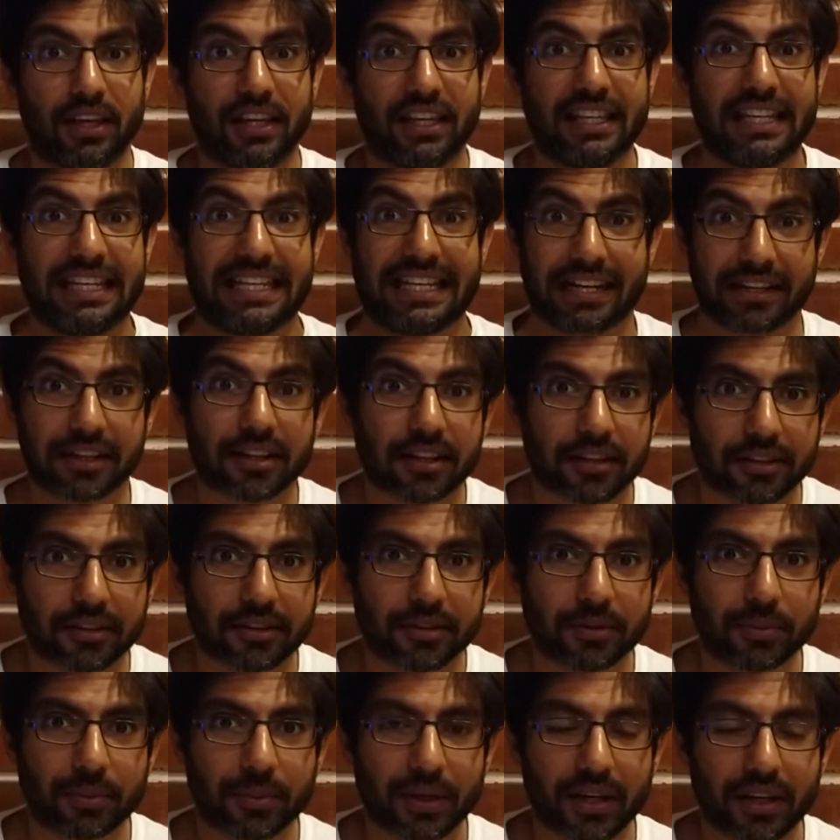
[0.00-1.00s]
yet
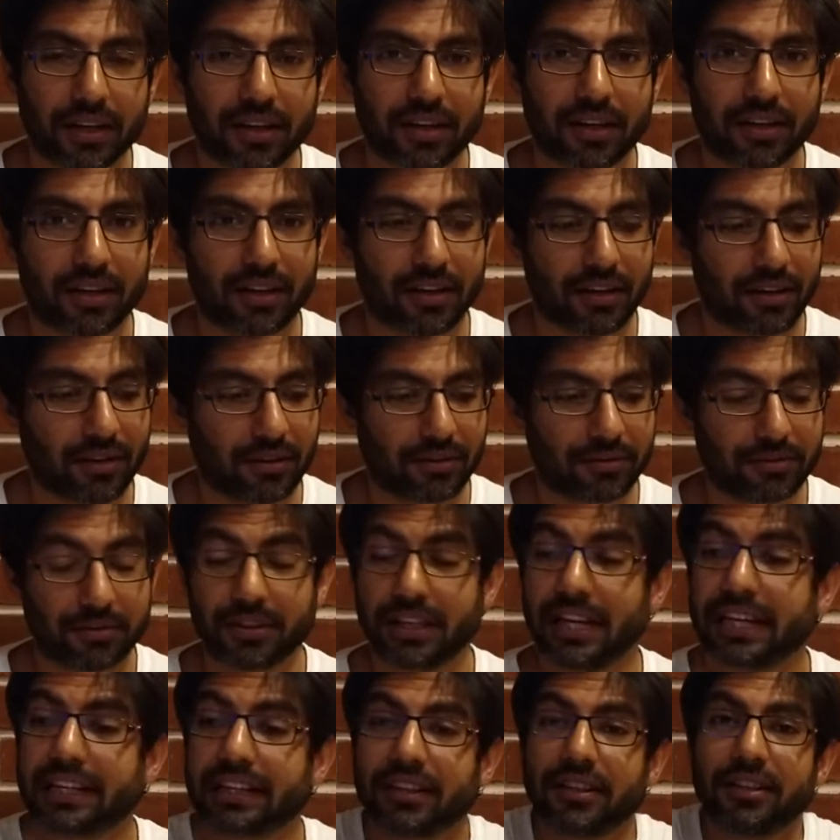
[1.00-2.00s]
another
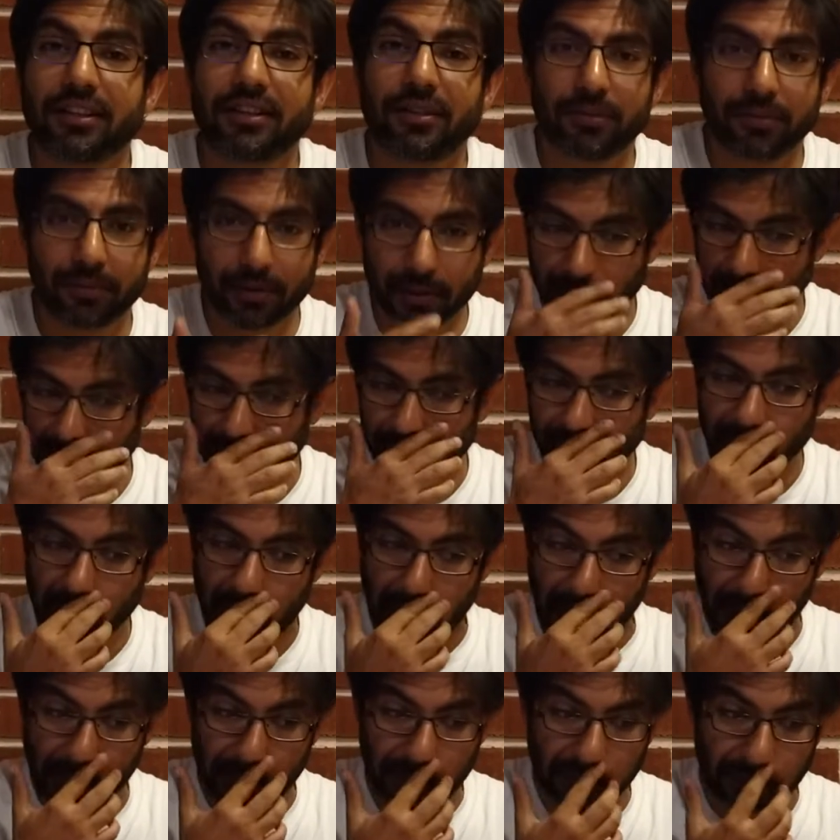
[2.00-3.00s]
video
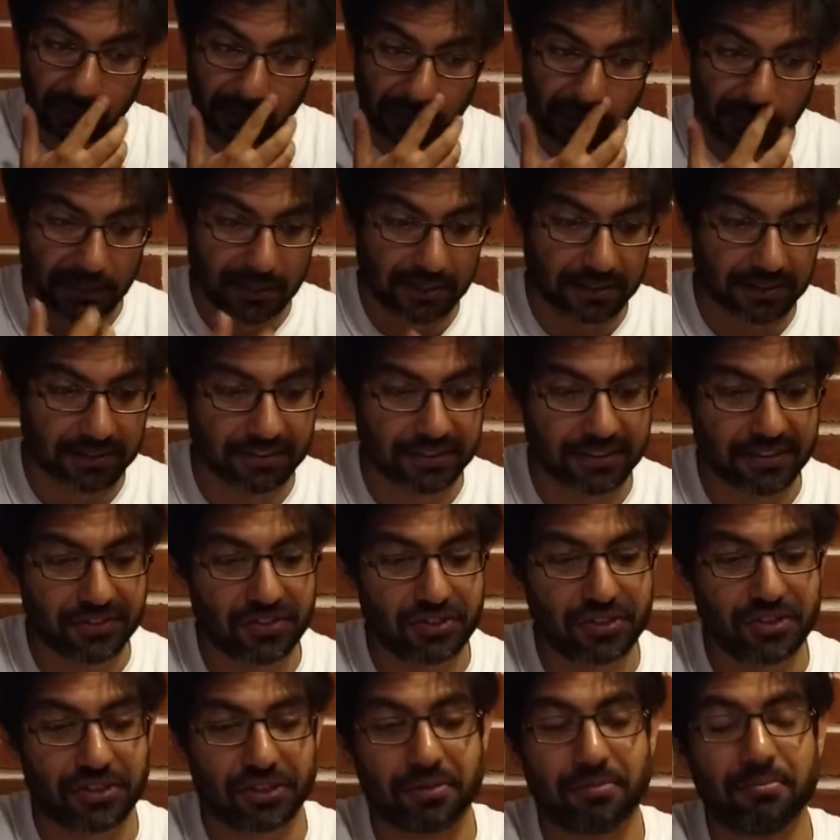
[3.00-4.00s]
of
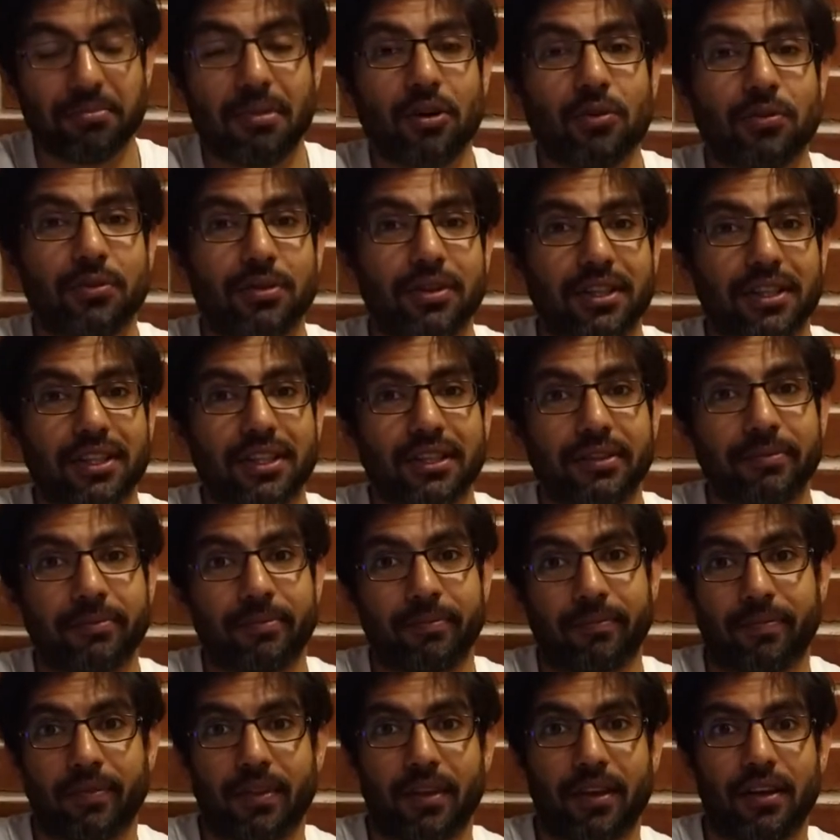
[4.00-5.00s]
chin mounting
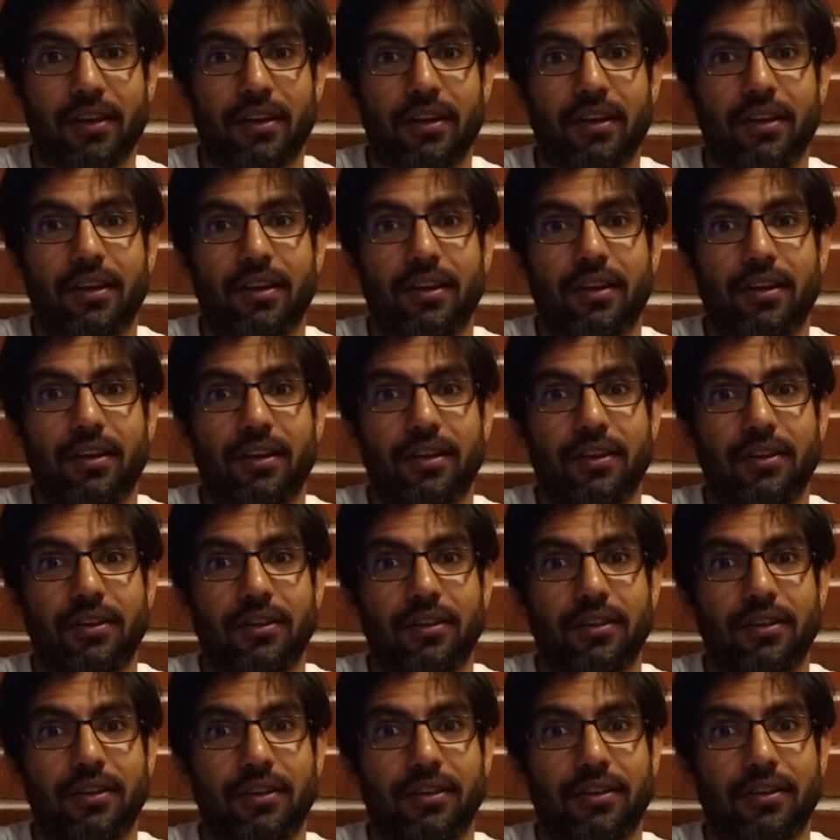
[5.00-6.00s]

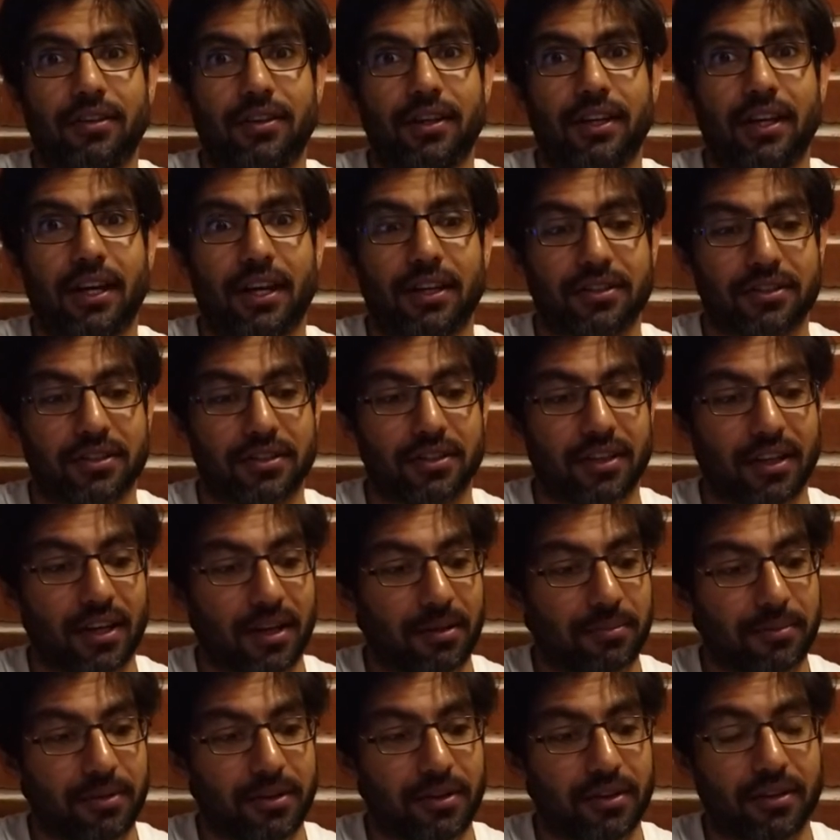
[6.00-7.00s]
your action
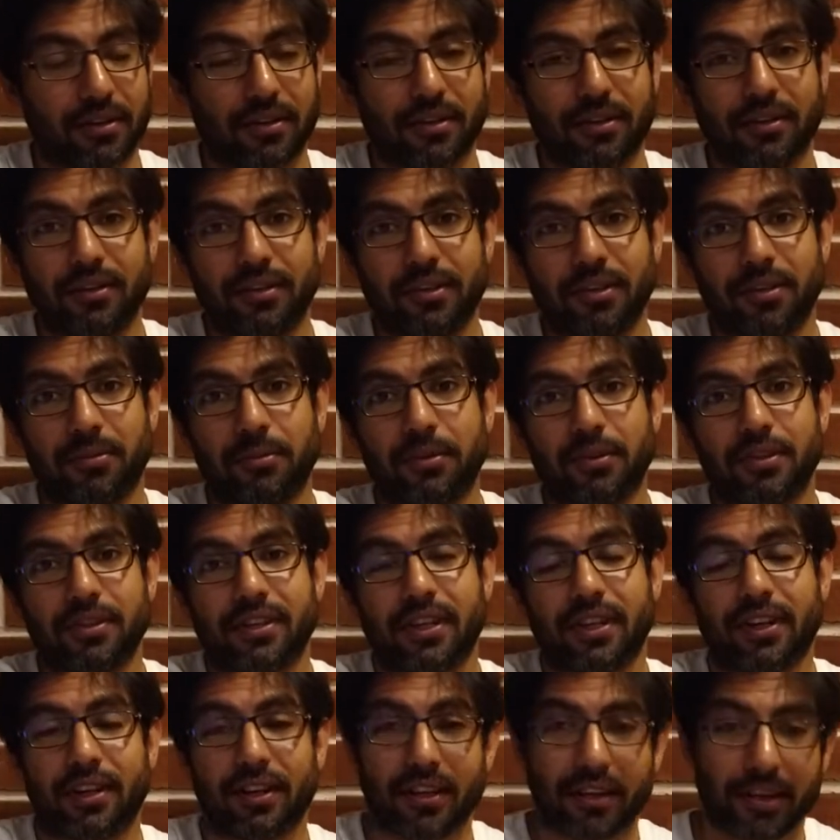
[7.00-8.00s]
camera on your
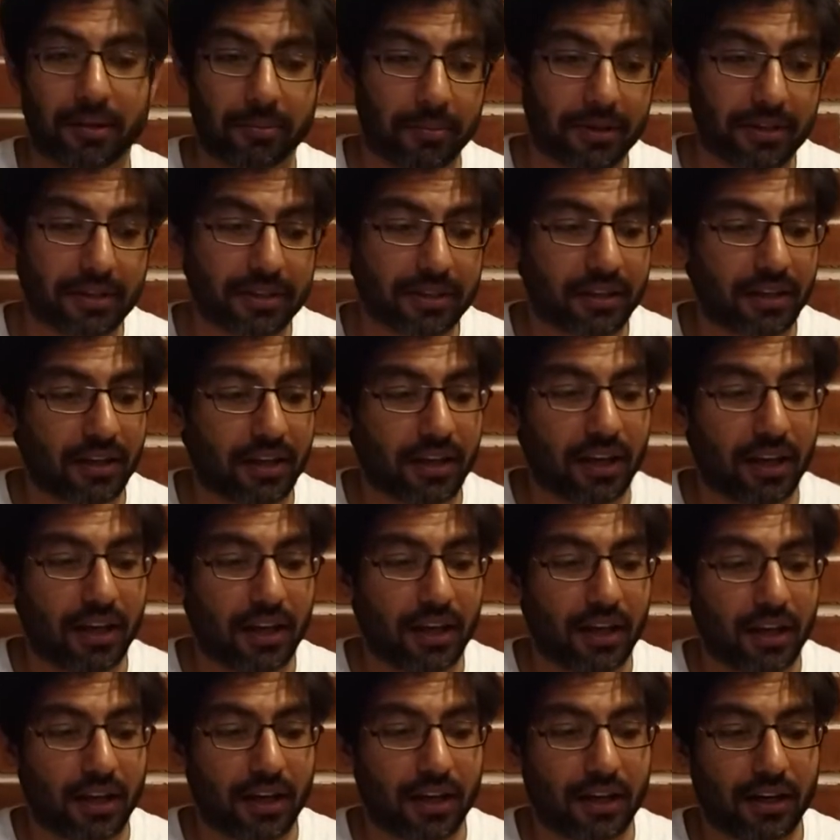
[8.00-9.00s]
motorcycle helmet.
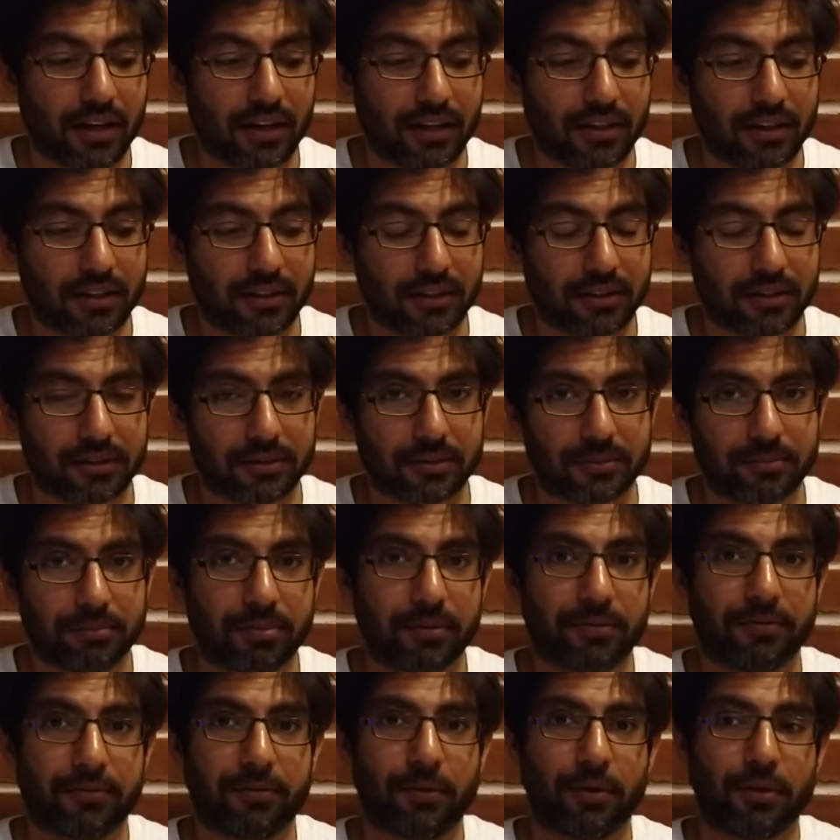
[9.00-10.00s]

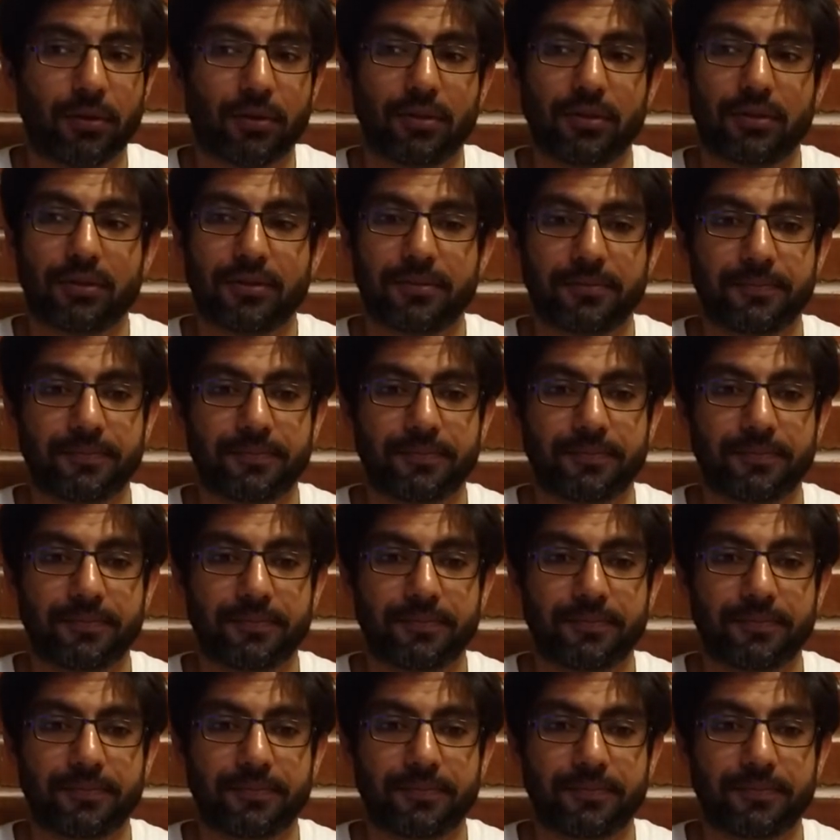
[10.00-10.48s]
Before